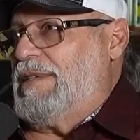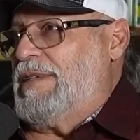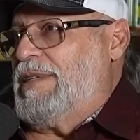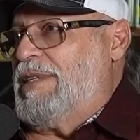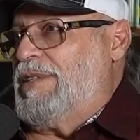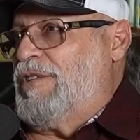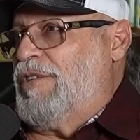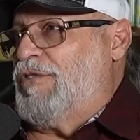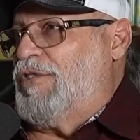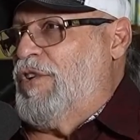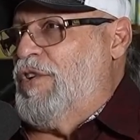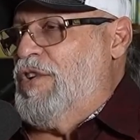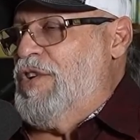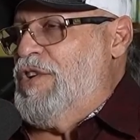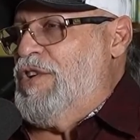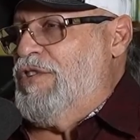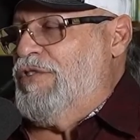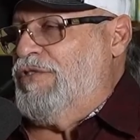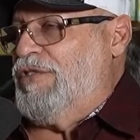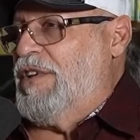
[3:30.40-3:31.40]
The 30
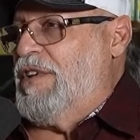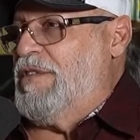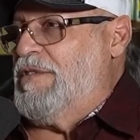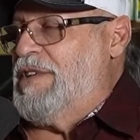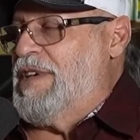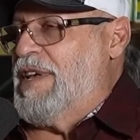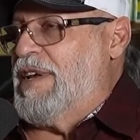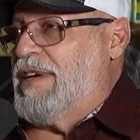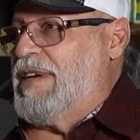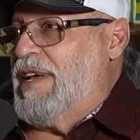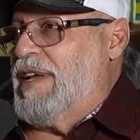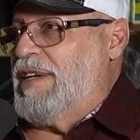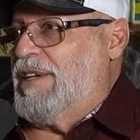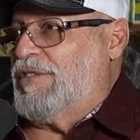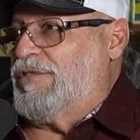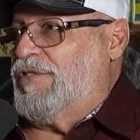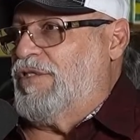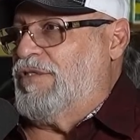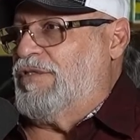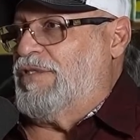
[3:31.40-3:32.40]
years that Villarreal
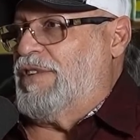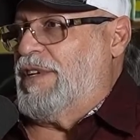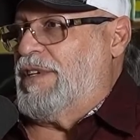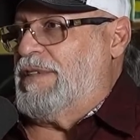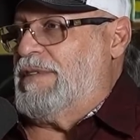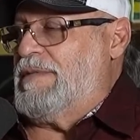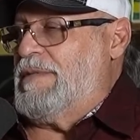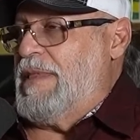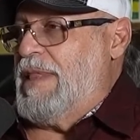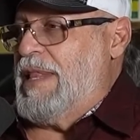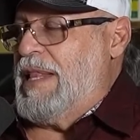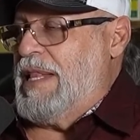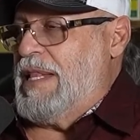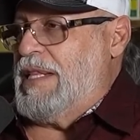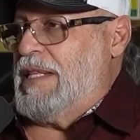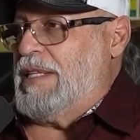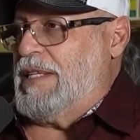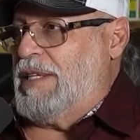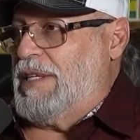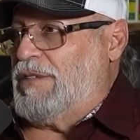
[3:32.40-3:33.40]
existed,
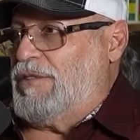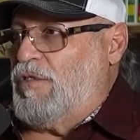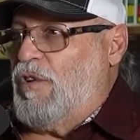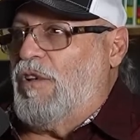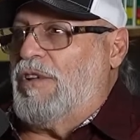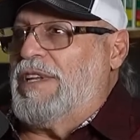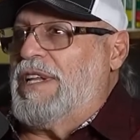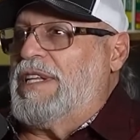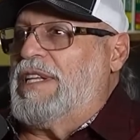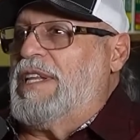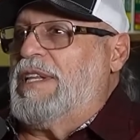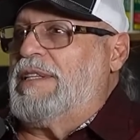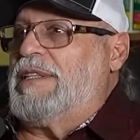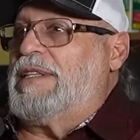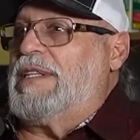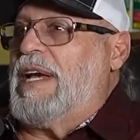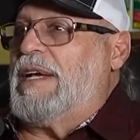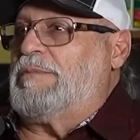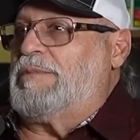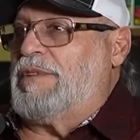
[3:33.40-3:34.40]
that all the
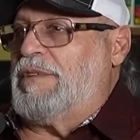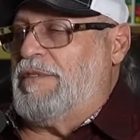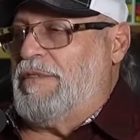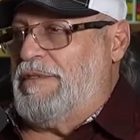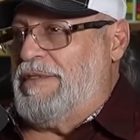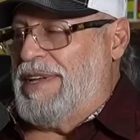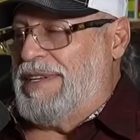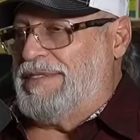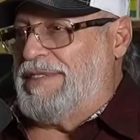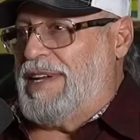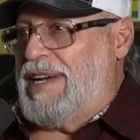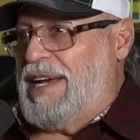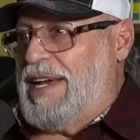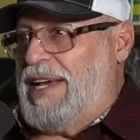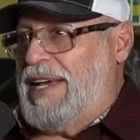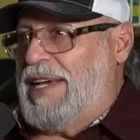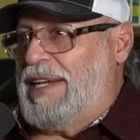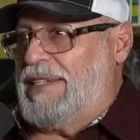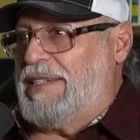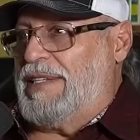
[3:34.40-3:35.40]
types of events that I
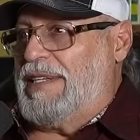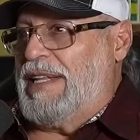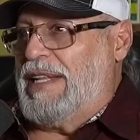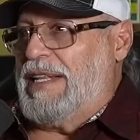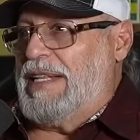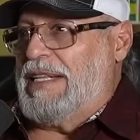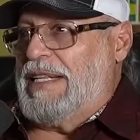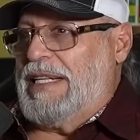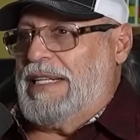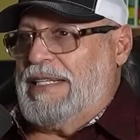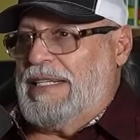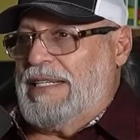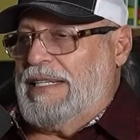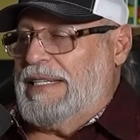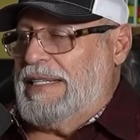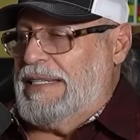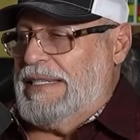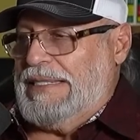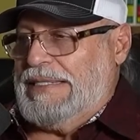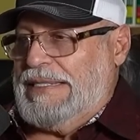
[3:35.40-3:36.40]
had,
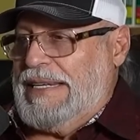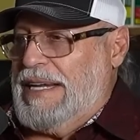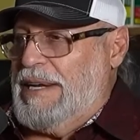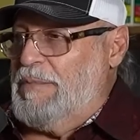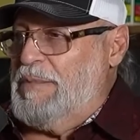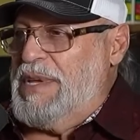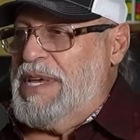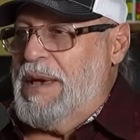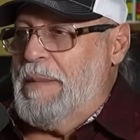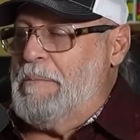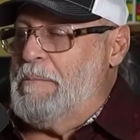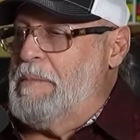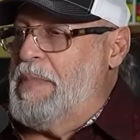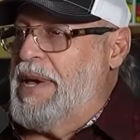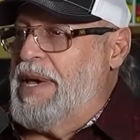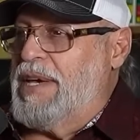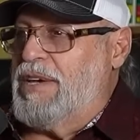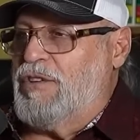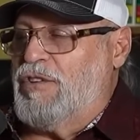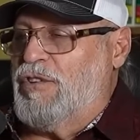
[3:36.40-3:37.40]
it's got to be a
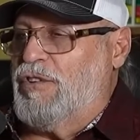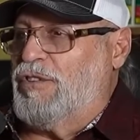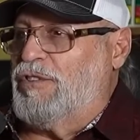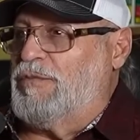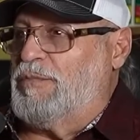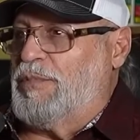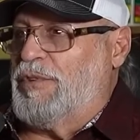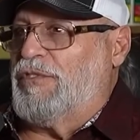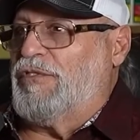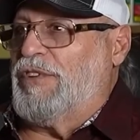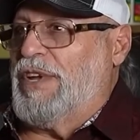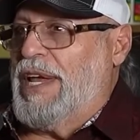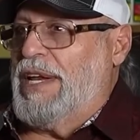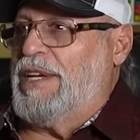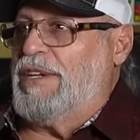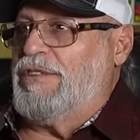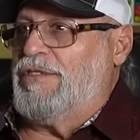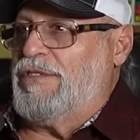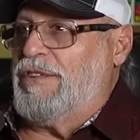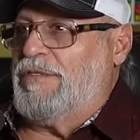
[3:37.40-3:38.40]
big, huge
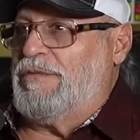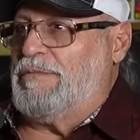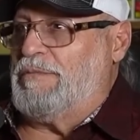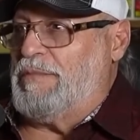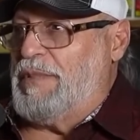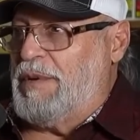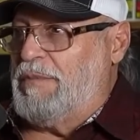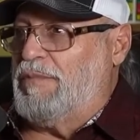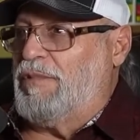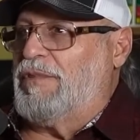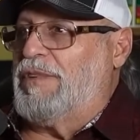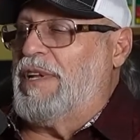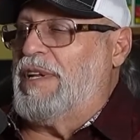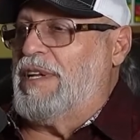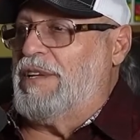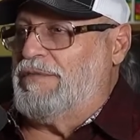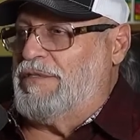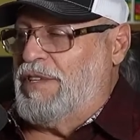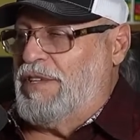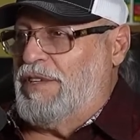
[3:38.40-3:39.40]
percentage of people that
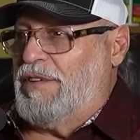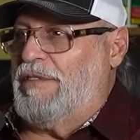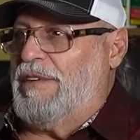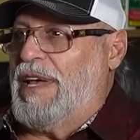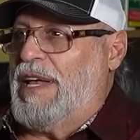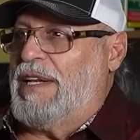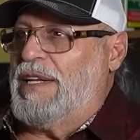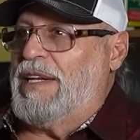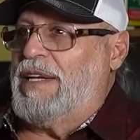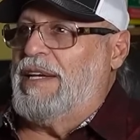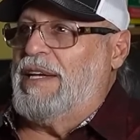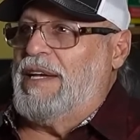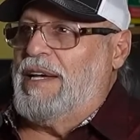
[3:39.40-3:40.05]
lived in the valley